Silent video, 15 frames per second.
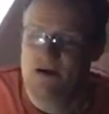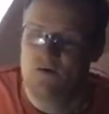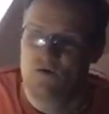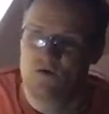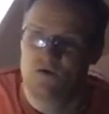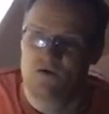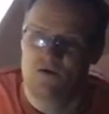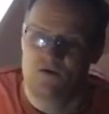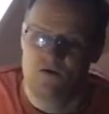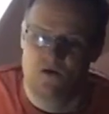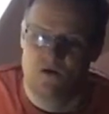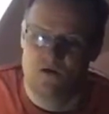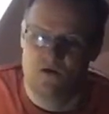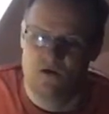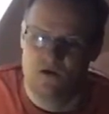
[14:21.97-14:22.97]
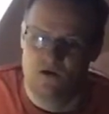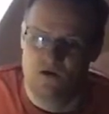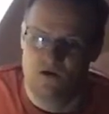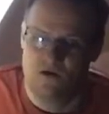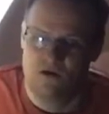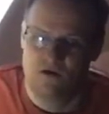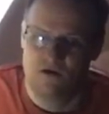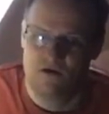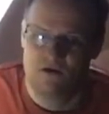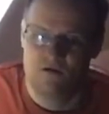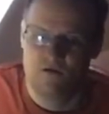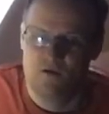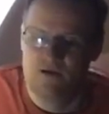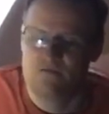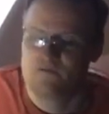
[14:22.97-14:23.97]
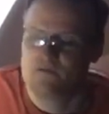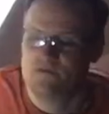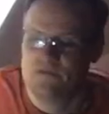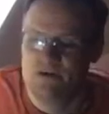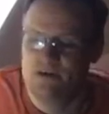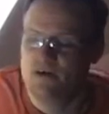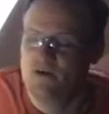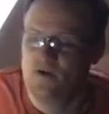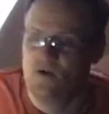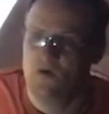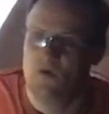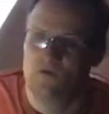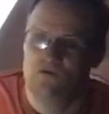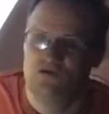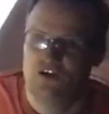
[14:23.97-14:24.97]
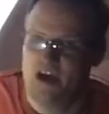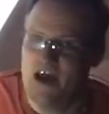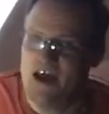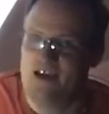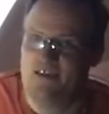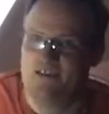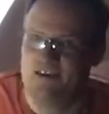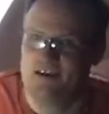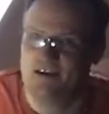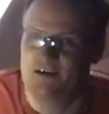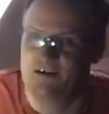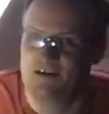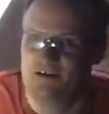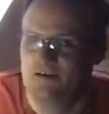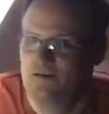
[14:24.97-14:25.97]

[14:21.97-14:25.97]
Or whatever video chat thing